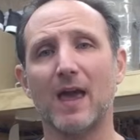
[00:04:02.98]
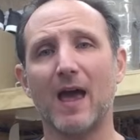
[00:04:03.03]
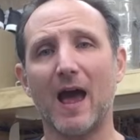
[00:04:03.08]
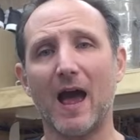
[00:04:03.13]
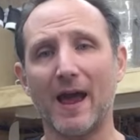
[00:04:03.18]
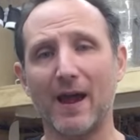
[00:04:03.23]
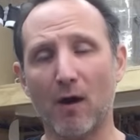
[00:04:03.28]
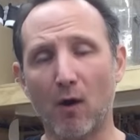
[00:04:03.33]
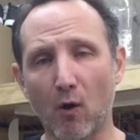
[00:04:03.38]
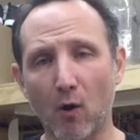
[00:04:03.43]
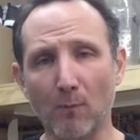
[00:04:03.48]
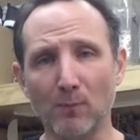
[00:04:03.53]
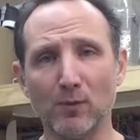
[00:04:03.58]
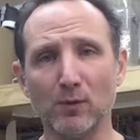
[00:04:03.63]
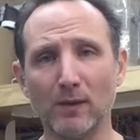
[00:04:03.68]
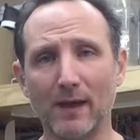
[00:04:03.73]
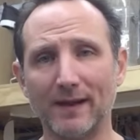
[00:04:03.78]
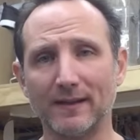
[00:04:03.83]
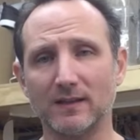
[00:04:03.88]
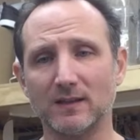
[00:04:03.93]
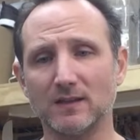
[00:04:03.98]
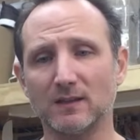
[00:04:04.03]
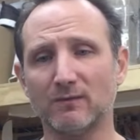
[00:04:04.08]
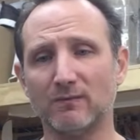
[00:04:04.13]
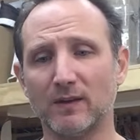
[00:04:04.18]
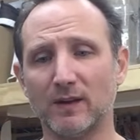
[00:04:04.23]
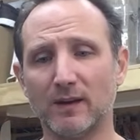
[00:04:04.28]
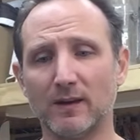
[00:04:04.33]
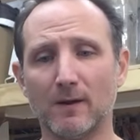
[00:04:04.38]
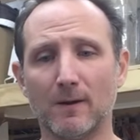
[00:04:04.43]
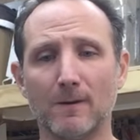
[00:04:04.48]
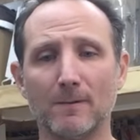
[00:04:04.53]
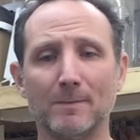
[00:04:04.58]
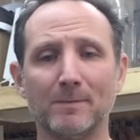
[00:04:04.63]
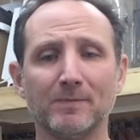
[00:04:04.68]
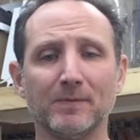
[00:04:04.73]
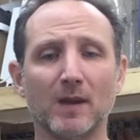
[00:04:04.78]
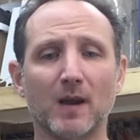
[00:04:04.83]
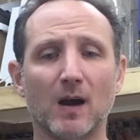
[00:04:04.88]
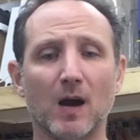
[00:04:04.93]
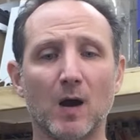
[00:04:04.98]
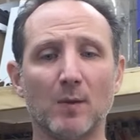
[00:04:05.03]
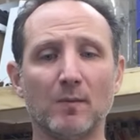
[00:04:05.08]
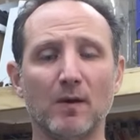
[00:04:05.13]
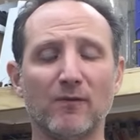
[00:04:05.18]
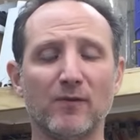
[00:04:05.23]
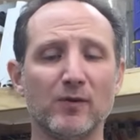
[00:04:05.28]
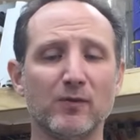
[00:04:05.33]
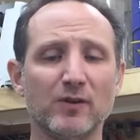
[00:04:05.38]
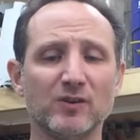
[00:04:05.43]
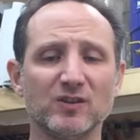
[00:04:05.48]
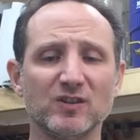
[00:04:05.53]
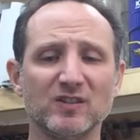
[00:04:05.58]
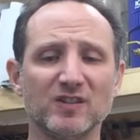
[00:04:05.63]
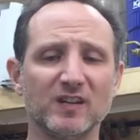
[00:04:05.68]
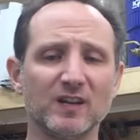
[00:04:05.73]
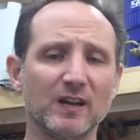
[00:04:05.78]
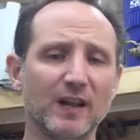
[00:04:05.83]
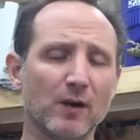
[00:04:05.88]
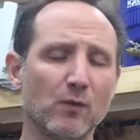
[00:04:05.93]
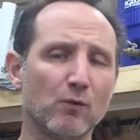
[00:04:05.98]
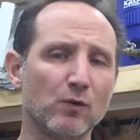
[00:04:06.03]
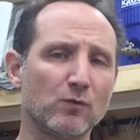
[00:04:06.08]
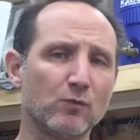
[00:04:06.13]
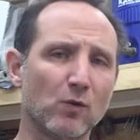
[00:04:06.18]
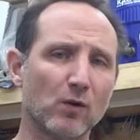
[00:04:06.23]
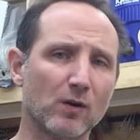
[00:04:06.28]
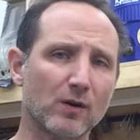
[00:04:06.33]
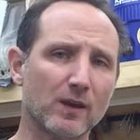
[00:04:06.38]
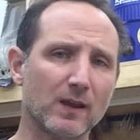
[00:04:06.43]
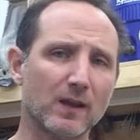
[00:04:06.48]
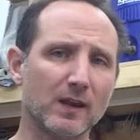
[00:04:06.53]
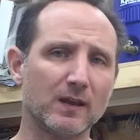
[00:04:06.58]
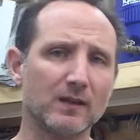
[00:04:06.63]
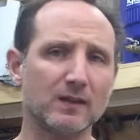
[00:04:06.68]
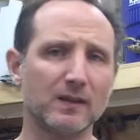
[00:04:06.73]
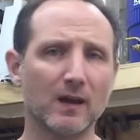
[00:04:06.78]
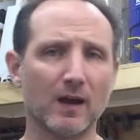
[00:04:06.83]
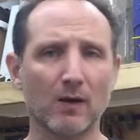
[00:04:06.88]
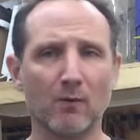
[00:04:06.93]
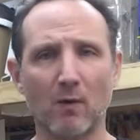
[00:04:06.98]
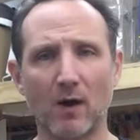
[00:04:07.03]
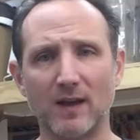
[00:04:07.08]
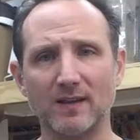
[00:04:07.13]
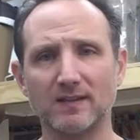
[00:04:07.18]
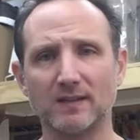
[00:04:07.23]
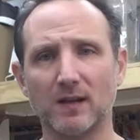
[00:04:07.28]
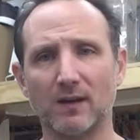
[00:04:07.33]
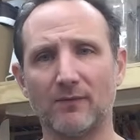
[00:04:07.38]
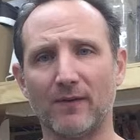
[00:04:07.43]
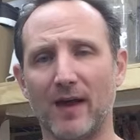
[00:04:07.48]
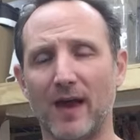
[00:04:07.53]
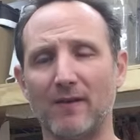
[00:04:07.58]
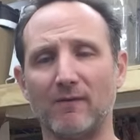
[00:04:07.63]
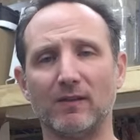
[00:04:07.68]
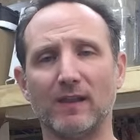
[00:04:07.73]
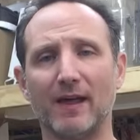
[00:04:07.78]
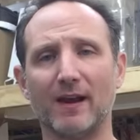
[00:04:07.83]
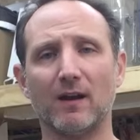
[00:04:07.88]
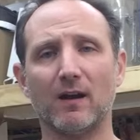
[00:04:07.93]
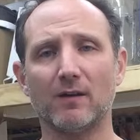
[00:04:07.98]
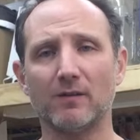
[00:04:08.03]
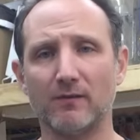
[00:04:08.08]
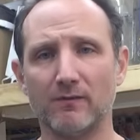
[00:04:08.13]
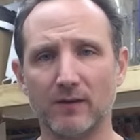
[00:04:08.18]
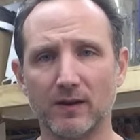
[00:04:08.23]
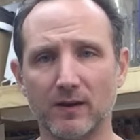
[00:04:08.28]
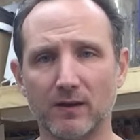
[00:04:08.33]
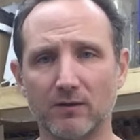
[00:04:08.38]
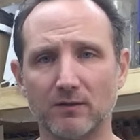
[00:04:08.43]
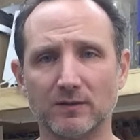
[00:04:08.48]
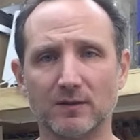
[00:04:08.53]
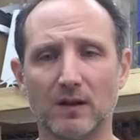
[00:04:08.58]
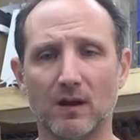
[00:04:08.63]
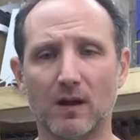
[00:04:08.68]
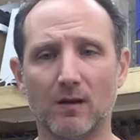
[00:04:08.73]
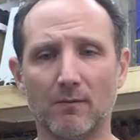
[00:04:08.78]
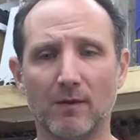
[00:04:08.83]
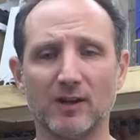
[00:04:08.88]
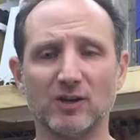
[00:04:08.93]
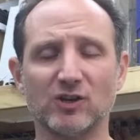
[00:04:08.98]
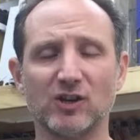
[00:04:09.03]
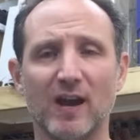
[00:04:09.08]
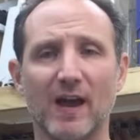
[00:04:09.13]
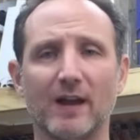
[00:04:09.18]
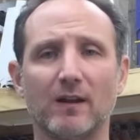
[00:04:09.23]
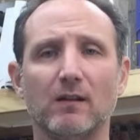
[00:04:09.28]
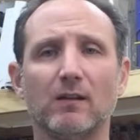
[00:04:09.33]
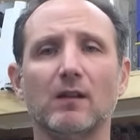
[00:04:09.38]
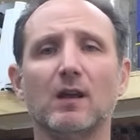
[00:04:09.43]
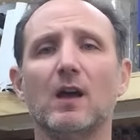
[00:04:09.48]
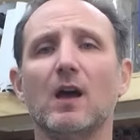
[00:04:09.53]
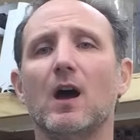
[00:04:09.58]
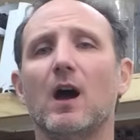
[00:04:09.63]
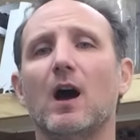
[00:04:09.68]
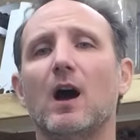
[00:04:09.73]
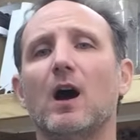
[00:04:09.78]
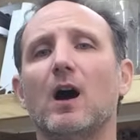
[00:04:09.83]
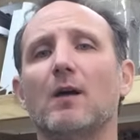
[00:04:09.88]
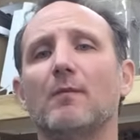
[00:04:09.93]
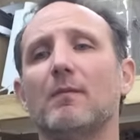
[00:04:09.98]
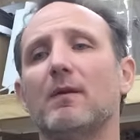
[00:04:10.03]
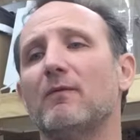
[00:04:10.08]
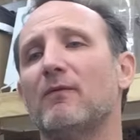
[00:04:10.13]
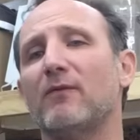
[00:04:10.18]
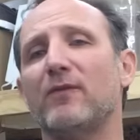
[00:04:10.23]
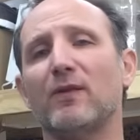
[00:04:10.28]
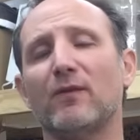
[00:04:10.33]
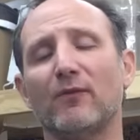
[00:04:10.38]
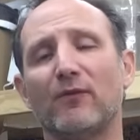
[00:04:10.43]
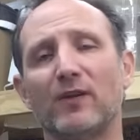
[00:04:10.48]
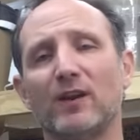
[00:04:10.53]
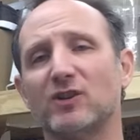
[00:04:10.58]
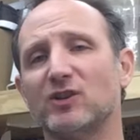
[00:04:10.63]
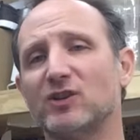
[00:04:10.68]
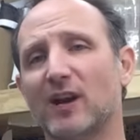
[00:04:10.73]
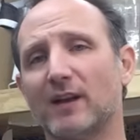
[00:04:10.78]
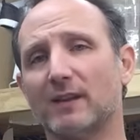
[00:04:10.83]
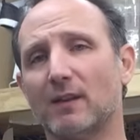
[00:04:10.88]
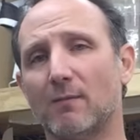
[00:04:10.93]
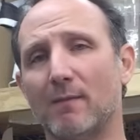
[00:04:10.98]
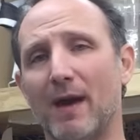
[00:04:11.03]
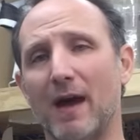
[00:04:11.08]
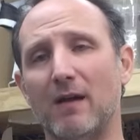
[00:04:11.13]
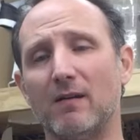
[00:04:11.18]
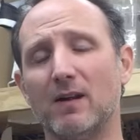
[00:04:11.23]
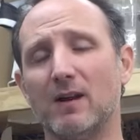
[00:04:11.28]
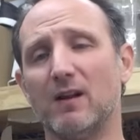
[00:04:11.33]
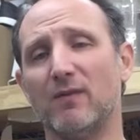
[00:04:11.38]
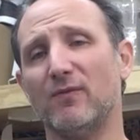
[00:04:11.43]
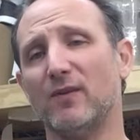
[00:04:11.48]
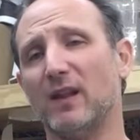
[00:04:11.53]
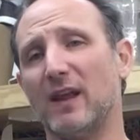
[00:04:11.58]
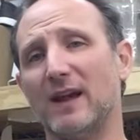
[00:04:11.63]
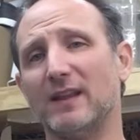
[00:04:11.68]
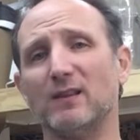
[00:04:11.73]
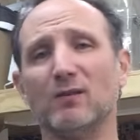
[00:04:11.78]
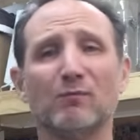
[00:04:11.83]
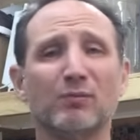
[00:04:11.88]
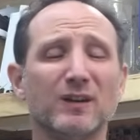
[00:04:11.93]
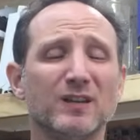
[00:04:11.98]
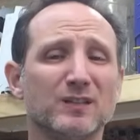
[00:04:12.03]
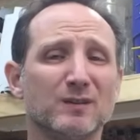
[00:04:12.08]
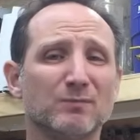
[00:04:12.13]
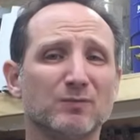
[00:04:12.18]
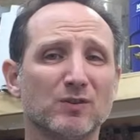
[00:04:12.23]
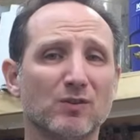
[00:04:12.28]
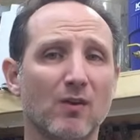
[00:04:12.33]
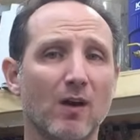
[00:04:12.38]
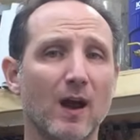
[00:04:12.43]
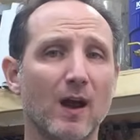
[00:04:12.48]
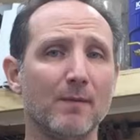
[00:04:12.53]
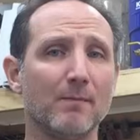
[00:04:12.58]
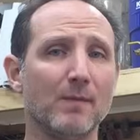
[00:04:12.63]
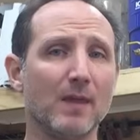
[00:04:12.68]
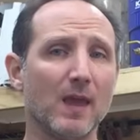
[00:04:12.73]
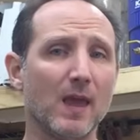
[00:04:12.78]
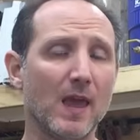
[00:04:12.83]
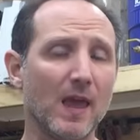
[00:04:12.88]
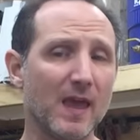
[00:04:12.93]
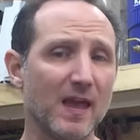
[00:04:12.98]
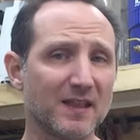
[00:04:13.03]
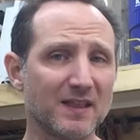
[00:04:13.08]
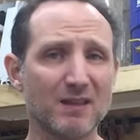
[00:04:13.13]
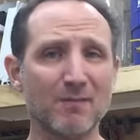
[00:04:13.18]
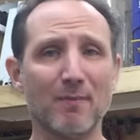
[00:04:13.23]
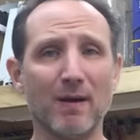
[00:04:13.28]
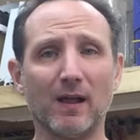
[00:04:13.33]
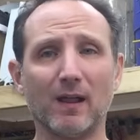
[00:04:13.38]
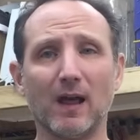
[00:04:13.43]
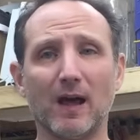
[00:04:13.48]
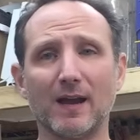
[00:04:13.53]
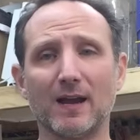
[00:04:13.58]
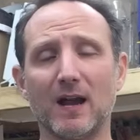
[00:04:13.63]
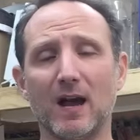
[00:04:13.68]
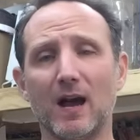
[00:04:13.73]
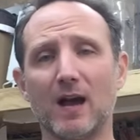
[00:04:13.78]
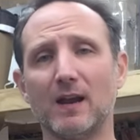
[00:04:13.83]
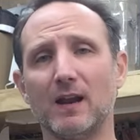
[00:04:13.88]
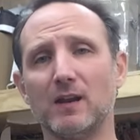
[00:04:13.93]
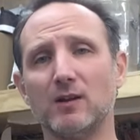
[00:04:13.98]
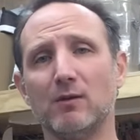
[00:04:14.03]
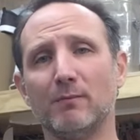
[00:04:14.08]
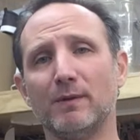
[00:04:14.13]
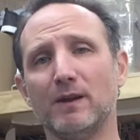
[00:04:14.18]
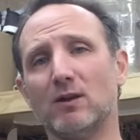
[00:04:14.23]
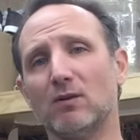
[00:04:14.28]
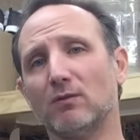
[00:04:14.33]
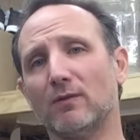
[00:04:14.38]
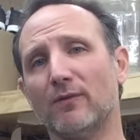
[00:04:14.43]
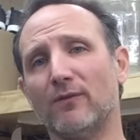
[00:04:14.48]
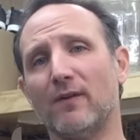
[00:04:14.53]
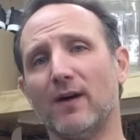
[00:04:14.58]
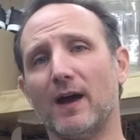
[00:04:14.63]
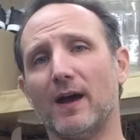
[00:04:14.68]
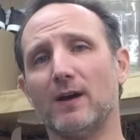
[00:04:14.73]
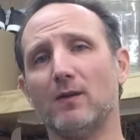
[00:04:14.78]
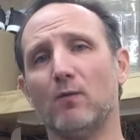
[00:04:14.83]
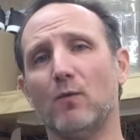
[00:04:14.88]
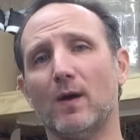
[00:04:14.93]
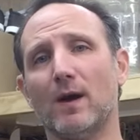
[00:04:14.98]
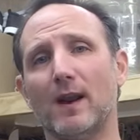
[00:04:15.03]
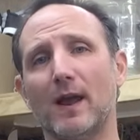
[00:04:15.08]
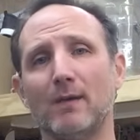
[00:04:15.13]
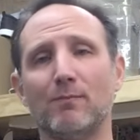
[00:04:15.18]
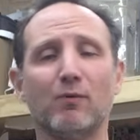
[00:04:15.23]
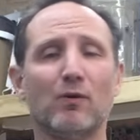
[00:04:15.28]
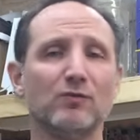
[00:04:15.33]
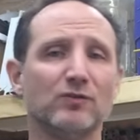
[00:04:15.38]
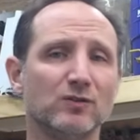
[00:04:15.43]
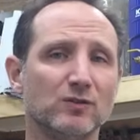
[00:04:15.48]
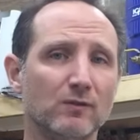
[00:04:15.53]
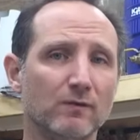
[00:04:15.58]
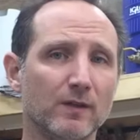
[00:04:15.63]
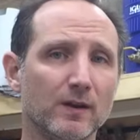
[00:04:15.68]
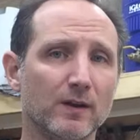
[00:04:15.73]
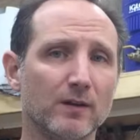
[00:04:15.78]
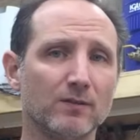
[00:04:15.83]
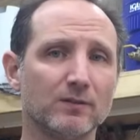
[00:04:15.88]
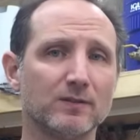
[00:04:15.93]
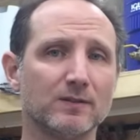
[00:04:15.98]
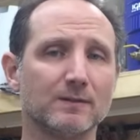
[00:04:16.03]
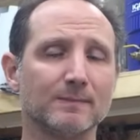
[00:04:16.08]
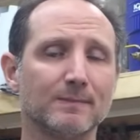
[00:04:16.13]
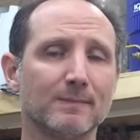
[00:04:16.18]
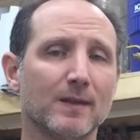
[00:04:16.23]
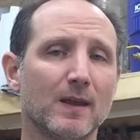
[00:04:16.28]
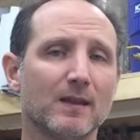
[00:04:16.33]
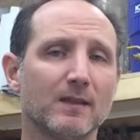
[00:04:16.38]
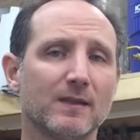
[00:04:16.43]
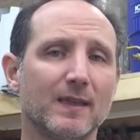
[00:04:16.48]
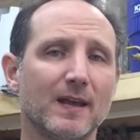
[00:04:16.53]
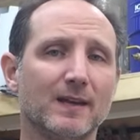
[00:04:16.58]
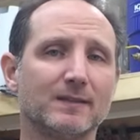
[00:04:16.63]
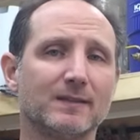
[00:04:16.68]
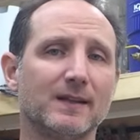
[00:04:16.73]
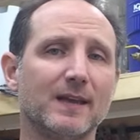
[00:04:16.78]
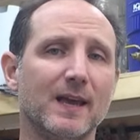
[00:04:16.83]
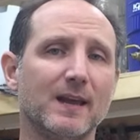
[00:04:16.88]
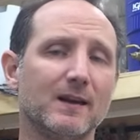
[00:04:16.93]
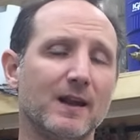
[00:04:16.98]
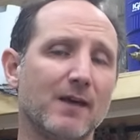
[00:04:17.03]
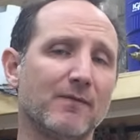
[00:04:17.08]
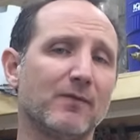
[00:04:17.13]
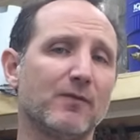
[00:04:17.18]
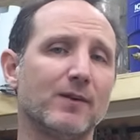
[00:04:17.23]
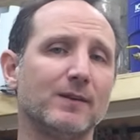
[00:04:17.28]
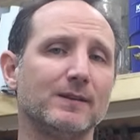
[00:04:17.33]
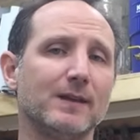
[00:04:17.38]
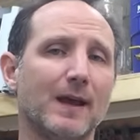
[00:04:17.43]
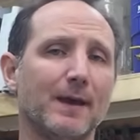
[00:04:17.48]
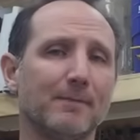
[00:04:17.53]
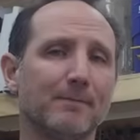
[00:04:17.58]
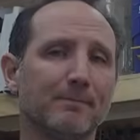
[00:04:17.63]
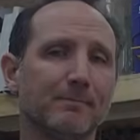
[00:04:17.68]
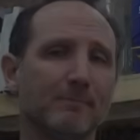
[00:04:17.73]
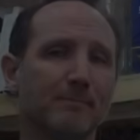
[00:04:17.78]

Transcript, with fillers: I hope you like this video. Um, if you're interested in like woodworking and DIY stuff, I have a lot of other videos on my channel. Um, feel free to check them out. And if you like them, please subscribe, hit the bell icon, and you'll be notified when I post new videos. Thanks again and have a great day.